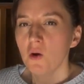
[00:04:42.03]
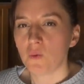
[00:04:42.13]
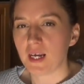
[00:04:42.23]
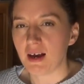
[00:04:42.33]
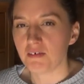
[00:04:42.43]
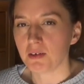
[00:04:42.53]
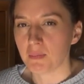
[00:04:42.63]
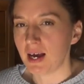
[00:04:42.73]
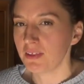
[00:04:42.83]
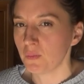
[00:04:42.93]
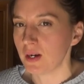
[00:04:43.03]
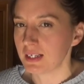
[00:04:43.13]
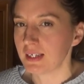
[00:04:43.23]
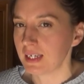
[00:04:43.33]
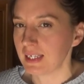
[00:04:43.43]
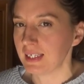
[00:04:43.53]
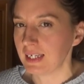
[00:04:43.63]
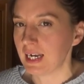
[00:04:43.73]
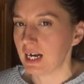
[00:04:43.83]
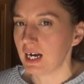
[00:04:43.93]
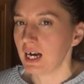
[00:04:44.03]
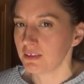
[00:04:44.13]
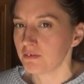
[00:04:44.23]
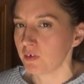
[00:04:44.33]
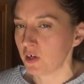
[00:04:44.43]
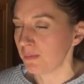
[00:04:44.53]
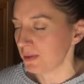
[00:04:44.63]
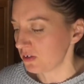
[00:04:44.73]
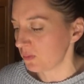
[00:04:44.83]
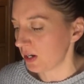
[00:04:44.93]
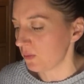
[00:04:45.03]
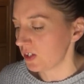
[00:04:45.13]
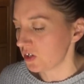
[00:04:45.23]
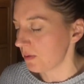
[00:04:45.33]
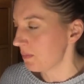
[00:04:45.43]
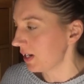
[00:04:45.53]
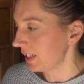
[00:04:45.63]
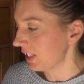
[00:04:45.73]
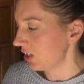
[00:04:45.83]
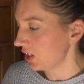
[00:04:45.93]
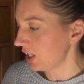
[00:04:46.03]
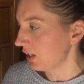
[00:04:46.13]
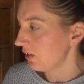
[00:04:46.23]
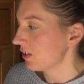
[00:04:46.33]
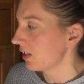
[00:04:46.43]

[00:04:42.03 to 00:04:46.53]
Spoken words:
We have some other ones in the other room as well, which I might need to use.